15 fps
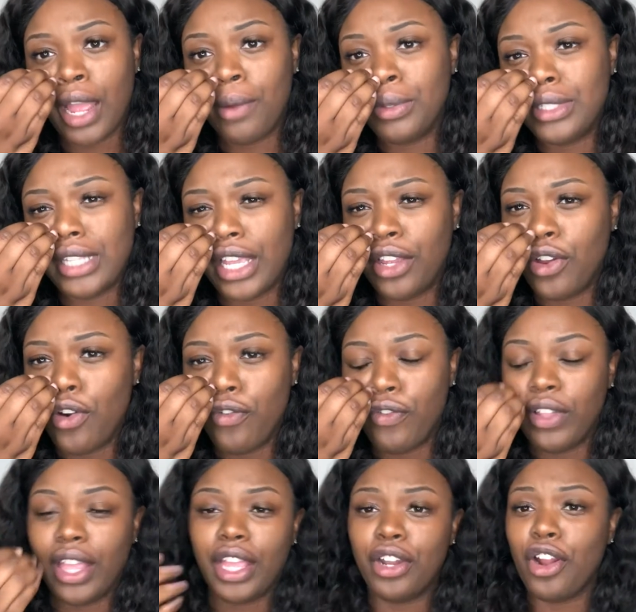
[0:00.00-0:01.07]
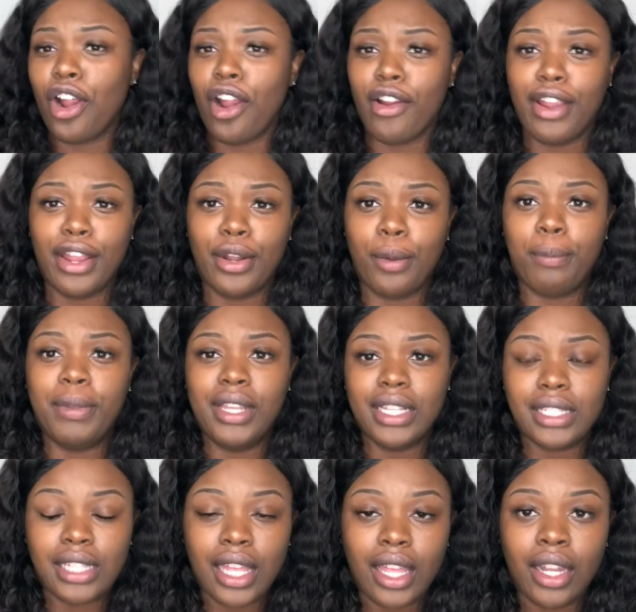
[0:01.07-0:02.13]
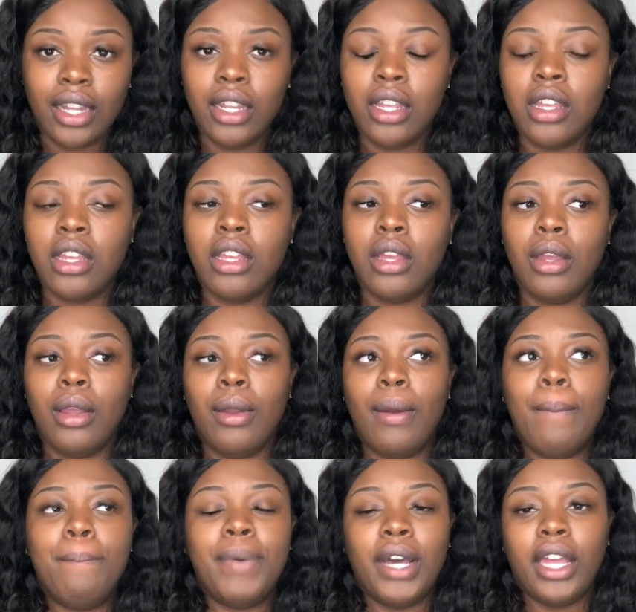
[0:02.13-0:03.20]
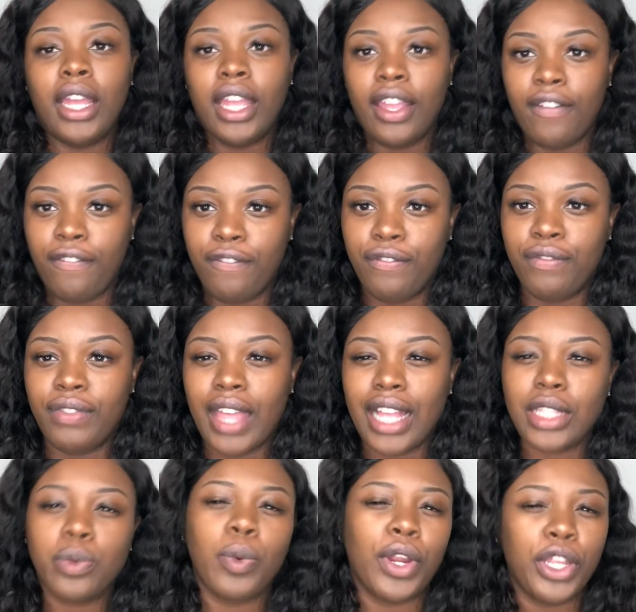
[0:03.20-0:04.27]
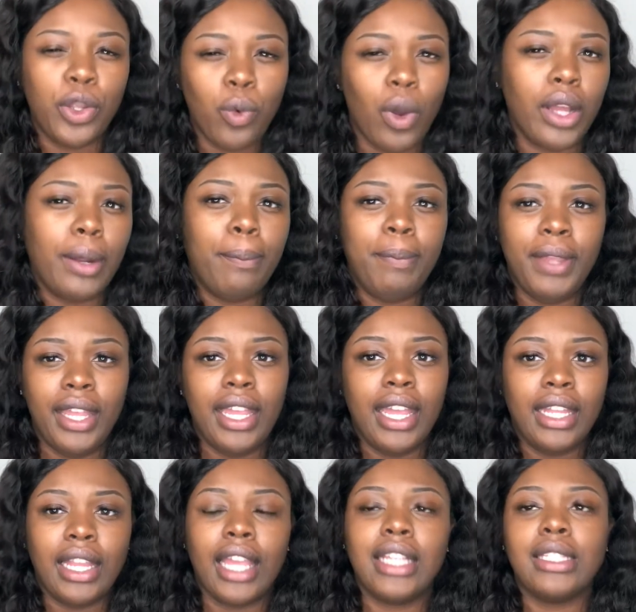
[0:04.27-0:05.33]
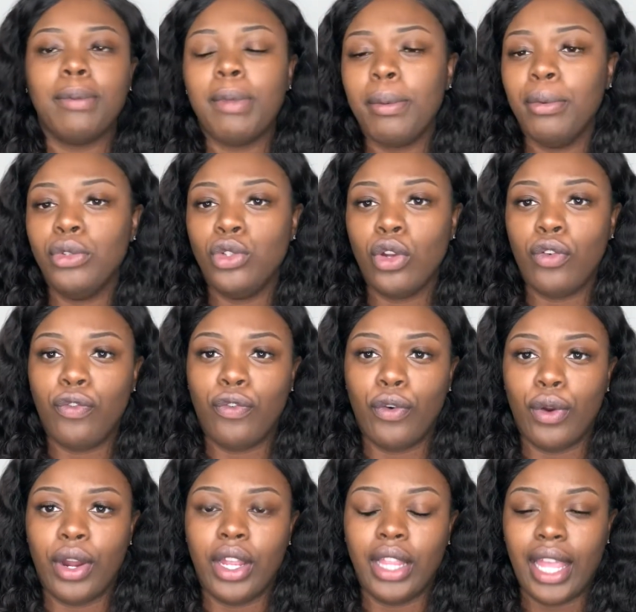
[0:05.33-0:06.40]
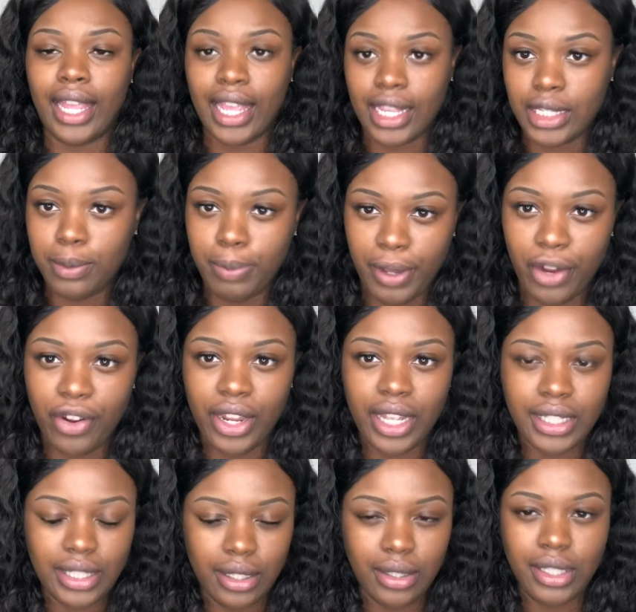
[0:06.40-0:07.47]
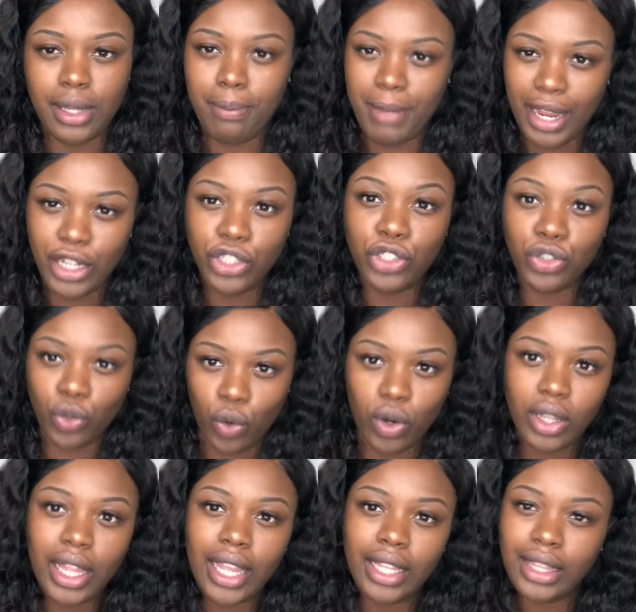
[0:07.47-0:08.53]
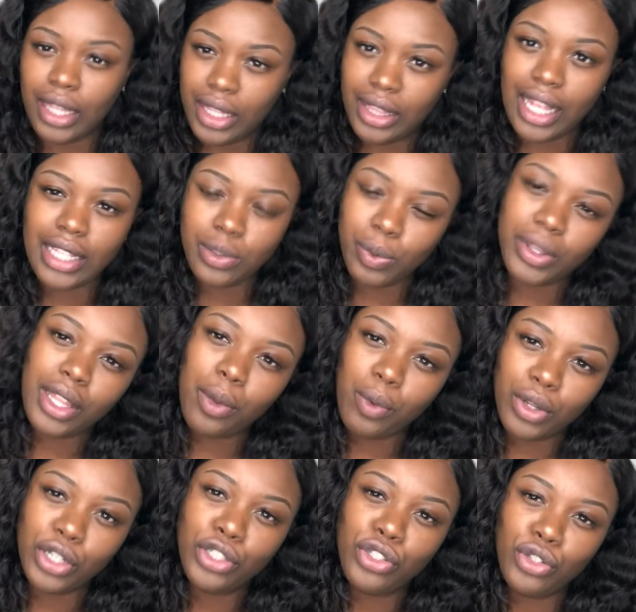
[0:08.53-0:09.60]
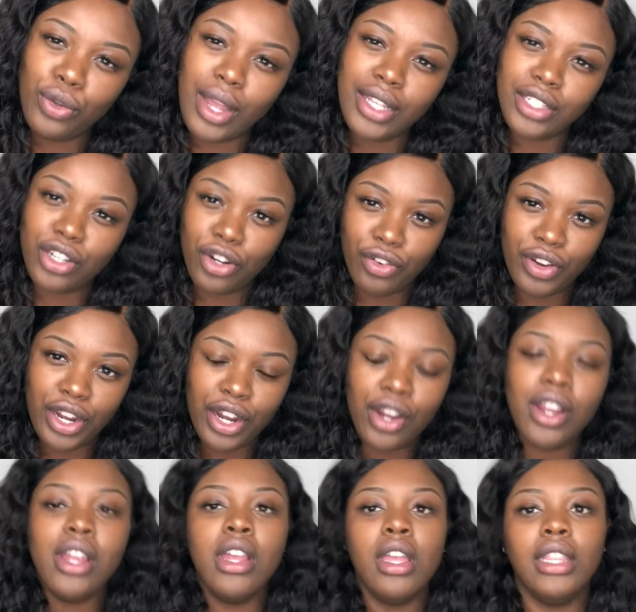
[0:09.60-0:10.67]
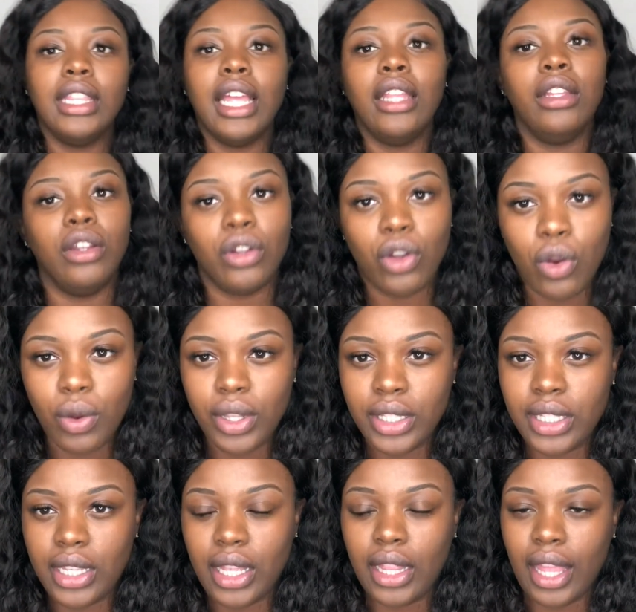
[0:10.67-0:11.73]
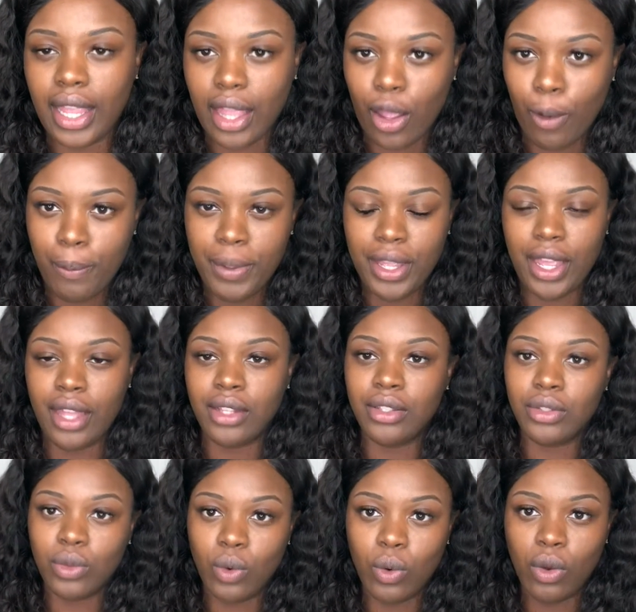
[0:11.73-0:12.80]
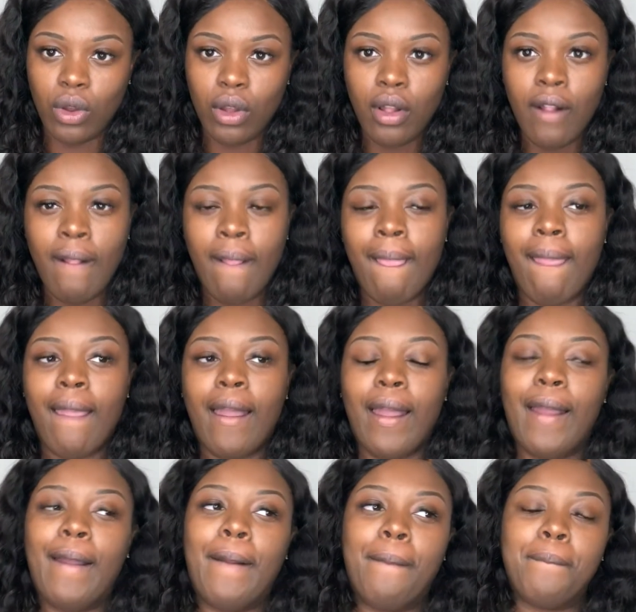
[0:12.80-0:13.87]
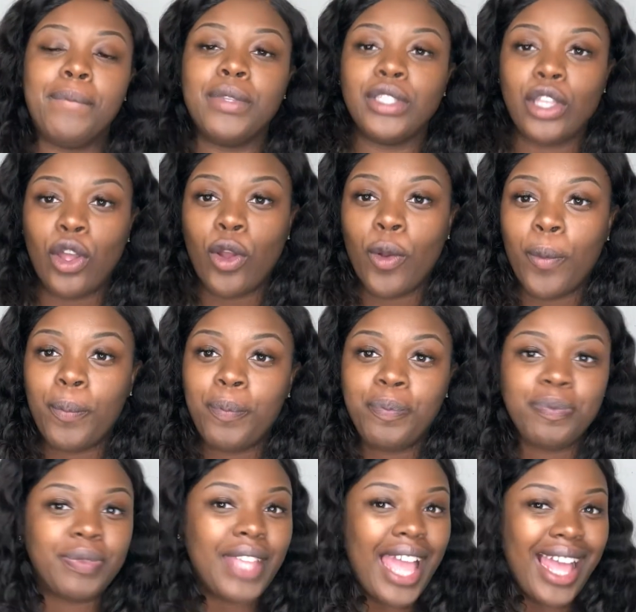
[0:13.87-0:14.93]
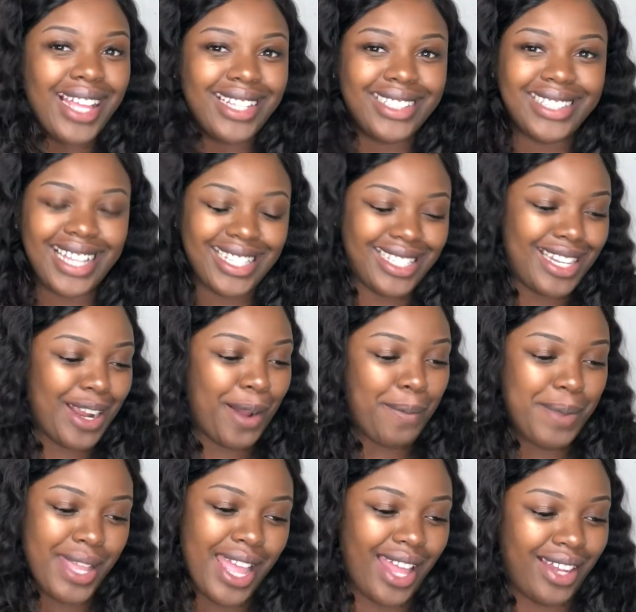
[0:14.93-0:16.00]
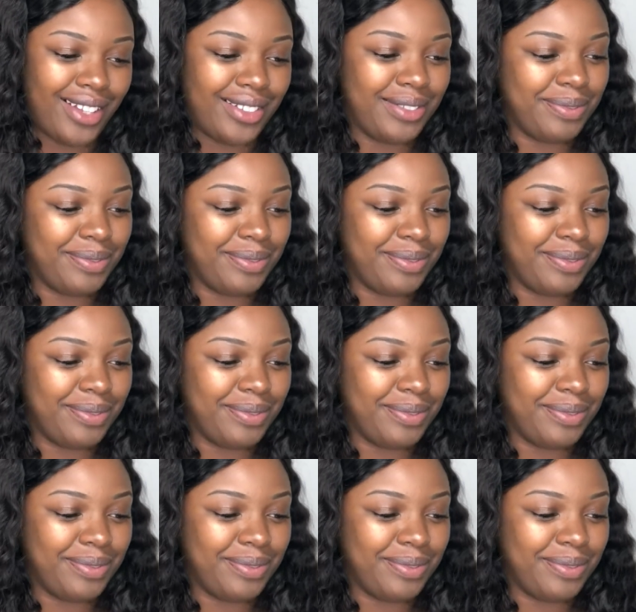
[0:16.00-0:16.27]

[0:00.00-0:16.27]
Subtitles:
would say go for like an RN or BSN. But if that's where you want to be, and like some people do it for like experience and to make sure like that's what they want to do as a career, then they'll go into like LPN school. So yeah, that's an LPN.